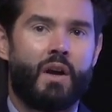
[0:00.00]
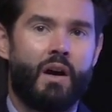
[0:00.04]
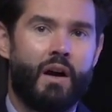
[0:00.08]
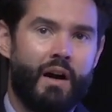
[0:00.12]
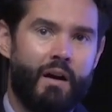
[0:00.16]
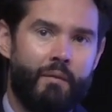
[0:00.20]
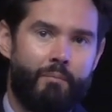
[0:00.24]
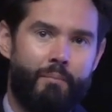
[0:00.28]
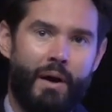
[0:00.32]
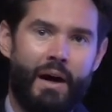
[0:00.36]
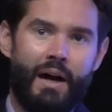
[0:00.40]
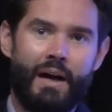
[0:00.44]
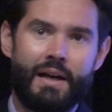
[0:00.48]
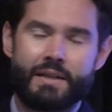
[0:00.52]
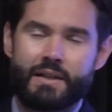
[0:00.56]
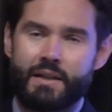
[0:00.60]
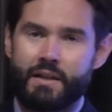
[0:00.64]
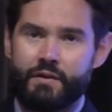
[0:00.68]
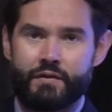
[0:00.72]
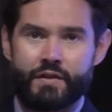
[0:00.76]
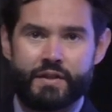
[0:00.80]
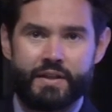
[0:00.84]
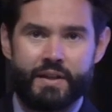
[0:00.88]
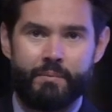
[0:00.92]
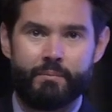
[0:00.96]
uh,
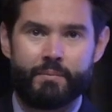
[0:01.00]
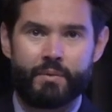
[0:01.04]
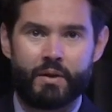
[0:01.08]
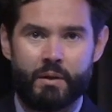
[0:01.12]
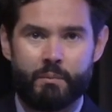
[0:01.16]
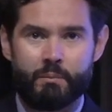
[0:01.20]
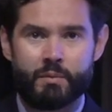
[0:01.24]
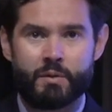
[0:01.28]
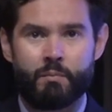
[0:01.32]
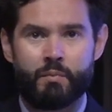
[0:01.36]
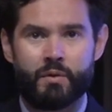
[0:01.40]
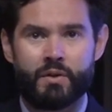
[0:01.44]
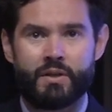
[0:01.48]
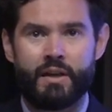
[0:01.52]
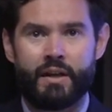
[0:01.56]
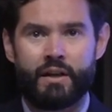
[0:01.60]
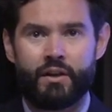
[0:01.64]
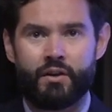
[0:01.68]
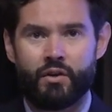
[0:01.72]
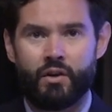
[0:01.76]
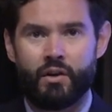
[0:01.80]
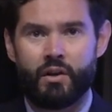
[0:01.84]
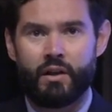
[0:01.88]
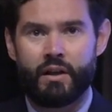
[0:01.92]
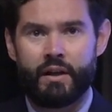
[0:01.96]
positive symptoms,
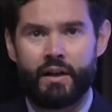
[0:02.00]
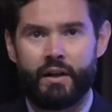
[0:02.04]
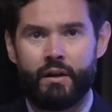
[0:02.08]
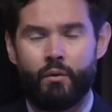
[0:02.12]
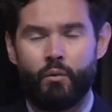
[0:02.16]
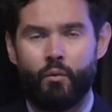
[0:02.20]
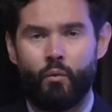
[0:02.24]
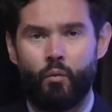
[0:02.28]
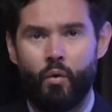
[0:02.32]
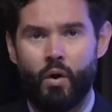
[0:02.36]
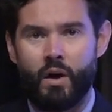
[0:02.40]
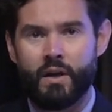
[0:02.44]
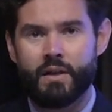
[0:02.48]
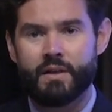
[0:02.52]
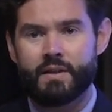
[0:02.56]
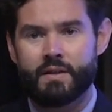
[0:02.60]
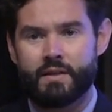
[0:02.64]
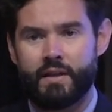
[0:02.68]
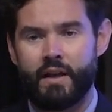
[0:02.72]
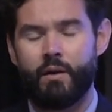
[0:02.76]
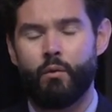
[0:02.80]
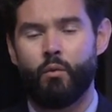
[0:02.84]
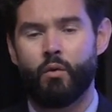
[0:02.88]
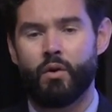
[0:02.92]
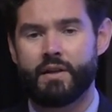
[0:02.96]
particularly once
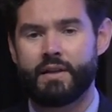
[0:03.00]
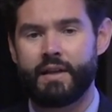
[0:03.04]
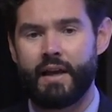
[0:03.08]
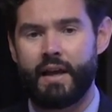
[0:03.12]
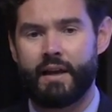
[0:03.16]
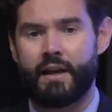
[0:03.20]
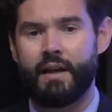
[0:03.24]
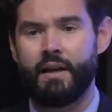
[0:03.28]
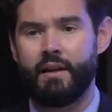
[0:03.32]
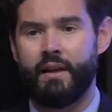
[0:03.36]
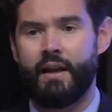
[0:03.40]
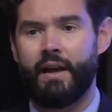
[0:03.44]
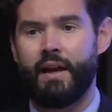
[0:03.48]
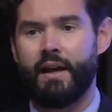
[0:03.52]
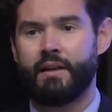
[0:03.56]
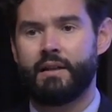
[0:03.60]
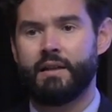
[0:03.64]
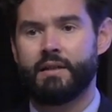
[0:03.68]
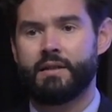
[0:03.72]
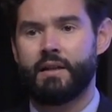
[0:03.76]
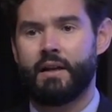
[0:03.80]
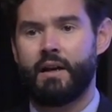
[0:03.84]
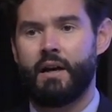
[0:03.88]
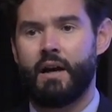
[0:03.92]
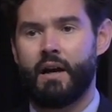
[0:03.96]
they were taking the
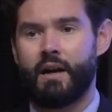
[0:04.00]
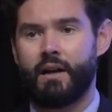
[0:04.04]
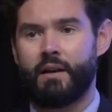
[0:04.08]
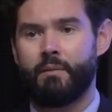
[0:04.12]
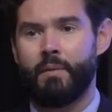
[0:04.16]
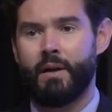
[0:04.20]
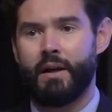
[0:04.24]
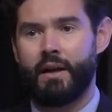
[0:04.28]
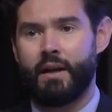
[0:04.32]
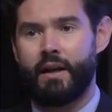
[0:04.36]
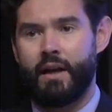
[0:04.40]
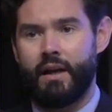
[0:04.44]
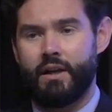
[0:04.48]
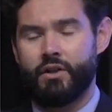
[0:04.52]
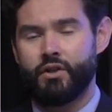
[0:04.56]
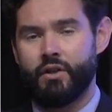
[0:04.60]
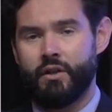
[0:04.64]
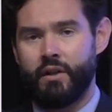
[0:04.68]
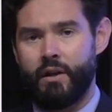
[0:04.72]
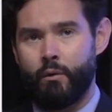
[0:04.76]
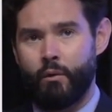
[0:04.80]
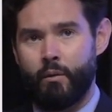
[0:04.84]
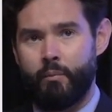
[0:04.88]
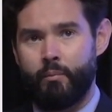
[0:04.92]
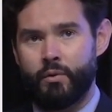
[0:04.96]
antipsychotic medication
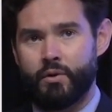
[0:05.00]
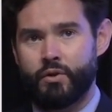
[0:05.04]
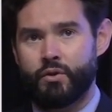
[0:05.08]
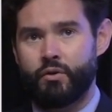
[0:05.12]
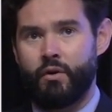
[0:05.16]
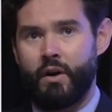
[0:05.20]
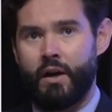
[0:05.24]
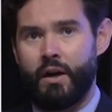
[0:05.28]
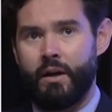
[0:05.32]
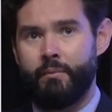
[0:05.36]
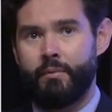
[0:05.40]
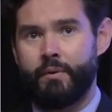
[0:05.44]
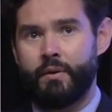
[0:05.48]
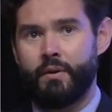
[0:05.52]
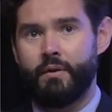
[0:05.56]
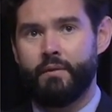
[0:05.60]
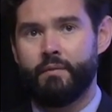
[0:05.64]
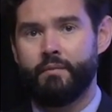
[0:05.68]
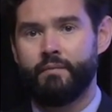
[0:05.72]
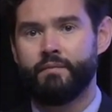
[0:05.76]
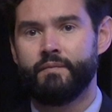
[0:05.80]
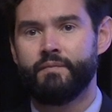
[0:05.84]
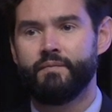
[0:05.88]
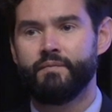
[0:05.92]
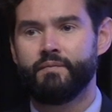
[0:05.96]
they were prescribed?
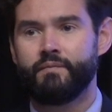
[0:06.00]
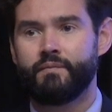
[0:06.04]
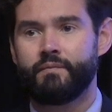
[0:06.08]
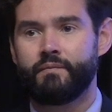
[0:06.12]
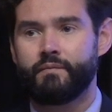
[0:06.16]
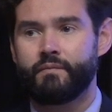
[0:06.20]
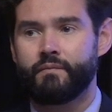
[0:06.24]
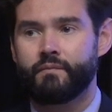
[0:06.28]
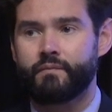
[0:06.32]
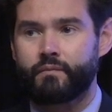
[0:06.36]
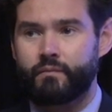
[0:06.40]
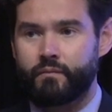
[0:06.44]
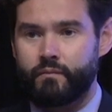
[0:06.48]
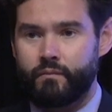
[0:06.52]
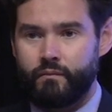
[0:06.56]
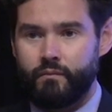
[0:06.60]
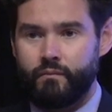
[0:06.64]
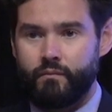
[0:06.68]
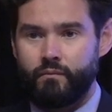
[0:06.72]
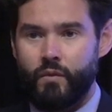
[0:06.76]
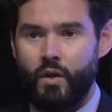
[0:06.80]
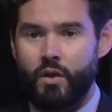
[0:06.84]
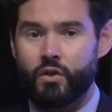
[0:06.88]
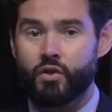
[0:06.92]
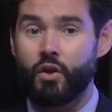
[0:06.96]

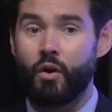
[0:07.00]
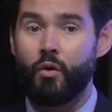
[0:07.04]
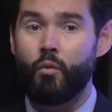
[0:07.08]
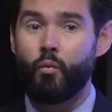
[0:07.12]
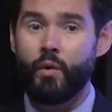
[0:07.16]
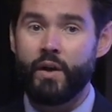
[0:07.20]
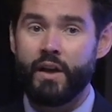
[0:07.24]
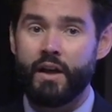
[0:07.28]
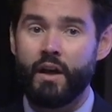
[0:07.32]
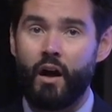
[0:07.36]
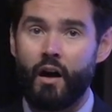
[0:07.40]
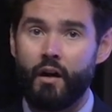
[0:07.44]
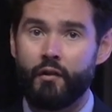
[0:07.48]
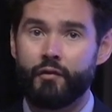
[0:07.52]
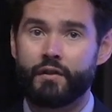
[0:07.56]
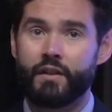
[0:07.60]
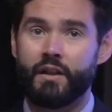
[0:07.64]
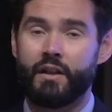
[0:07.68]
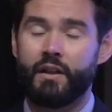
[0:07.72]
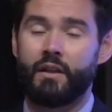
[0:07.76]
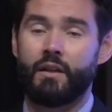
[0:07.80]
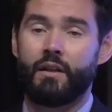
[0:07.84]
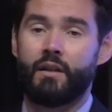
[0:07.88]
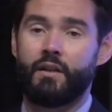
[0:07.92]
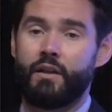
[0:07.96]
So we
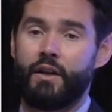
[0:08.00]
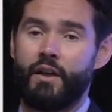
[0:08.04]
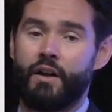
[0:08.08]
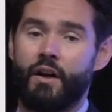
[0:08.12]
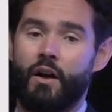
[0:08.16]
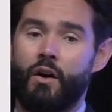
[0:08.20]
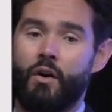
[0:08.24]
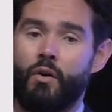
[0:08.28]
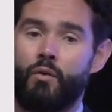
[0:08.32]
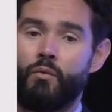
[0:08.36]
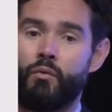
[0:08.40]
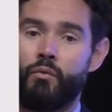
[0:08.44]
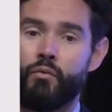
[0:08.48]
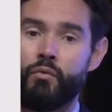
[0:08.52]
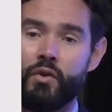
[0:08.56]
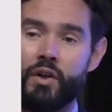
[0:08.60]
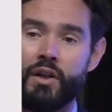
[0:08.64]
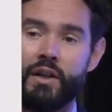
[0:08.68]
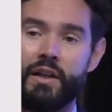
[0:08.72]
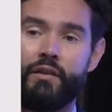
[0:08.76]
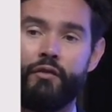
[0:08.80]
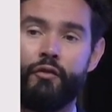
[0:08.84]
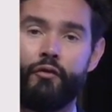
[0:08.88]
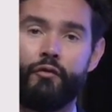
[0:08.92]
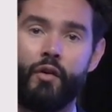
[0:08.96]
often, you know,
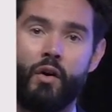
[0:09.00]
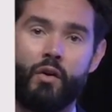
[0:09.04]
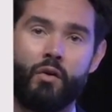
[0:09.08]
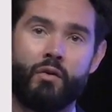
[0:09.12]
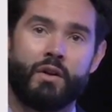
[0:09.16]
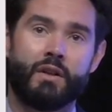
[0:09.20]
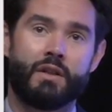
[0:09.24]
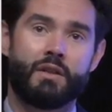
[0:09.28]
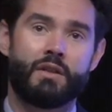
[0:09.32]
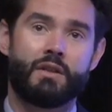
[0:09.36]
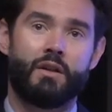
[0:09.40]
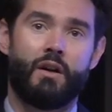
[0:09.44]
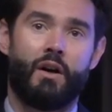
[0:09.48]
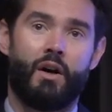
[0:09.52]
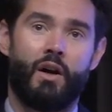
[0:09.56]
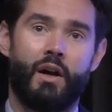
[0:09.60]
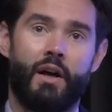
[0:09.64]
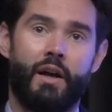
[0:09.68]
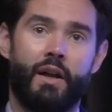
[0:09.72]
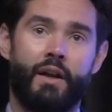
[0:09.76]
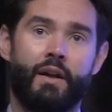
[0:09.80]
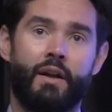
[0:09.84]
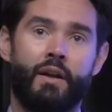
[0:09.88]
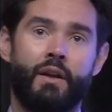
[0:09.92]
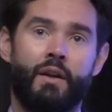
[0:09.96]
really focus
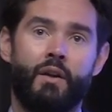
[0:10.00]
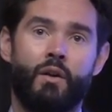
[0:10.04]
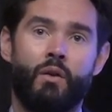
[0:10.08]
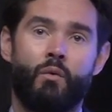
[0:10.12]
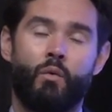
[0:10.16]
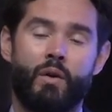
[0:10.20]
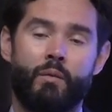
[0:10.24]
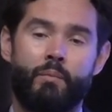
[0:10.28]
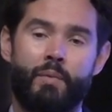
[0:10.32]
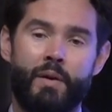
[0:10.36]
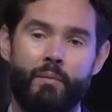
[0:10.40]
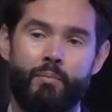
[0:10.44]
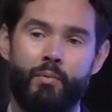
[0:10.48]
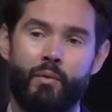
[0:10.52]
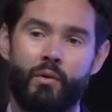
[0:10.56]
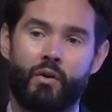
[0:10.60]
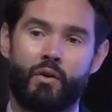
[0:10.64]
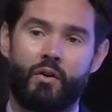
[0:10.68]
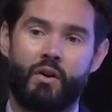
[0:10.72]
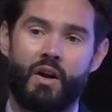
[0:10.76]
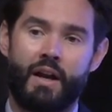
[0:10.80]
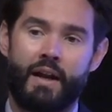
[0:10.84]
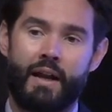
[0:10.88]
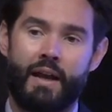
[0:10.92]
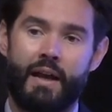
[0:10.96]
on when people
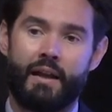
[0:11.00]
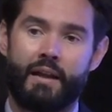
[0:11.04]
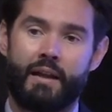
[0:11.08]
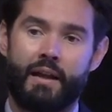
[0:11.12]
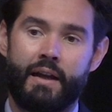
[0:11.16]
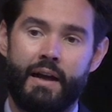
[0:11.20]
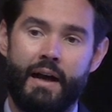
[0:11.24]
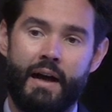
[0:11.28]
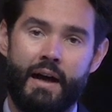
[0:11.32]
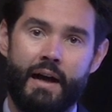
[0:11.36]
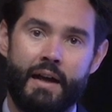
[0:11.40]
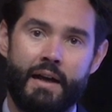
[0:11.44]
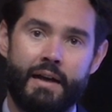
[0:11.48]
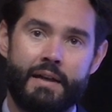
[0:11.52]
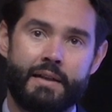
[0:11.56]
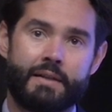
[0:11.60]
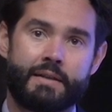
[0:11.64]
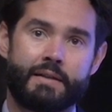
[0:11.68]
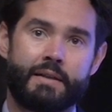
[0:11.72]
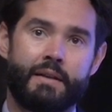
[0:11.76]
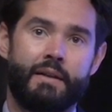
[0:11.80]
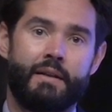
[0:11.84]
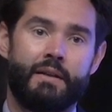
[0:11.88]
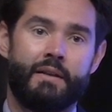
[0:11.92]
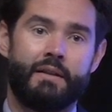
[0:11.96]
are on
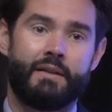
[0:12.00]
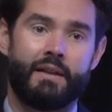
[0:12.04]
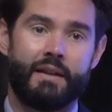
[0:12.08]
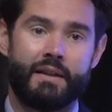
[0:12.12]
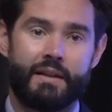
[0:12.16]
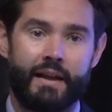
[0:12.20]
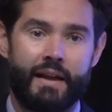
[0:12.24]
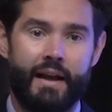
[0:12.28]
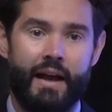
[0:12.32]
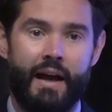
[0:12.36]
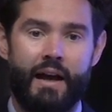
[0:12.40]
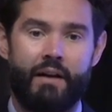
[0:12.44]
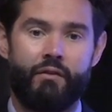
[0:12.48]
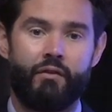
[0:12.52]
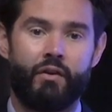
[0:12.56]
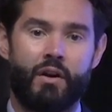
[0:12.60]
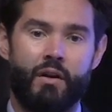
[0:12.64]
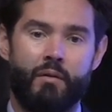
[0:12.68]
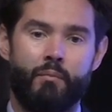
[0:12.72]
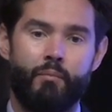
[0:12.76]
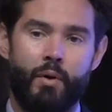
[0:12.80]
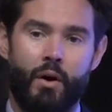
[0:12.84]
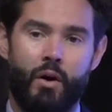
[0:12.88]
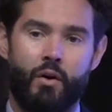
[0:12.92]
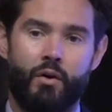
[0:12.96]
LAIs, did they have a
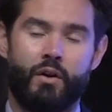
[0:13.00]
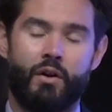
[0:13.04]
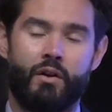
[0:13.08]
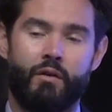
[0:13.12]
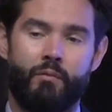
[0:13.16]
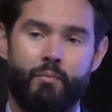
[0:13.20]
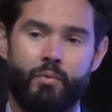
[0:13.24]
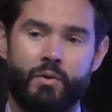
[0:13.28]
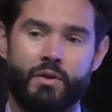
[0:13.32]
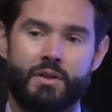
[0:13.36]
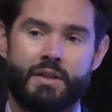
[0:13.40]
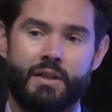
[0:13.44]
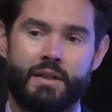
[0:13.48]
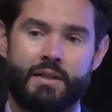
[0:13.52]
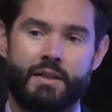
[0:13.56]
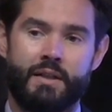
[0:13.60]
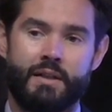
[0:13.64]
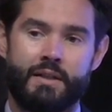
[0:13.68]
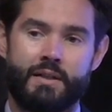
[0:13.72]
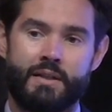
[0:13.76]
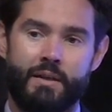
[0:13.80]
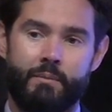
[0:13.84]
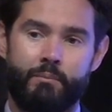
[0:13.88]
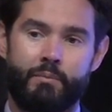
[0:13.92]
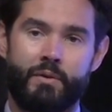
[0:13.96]
component of
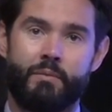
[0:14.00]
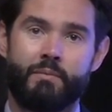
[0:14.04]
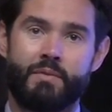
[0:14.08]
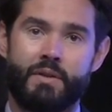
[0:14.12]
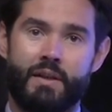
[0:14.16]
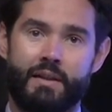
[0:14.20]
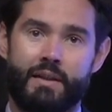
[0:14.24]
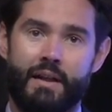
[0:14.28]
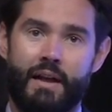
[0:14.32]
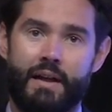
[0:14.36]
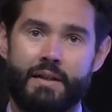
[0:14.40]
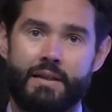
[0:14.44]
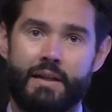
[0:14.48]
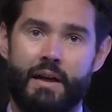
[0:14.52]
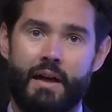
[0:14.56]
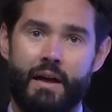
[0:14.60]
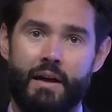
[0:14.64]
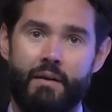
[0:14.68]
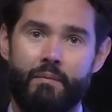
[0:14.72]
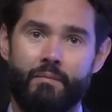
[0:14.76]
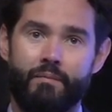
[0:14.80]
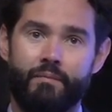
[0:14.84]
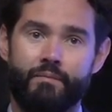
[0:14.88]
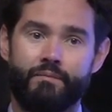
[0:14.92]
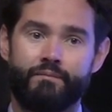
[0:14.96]
persistent symptoms at that
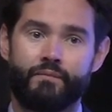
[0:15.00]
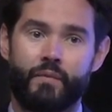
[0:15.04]
time?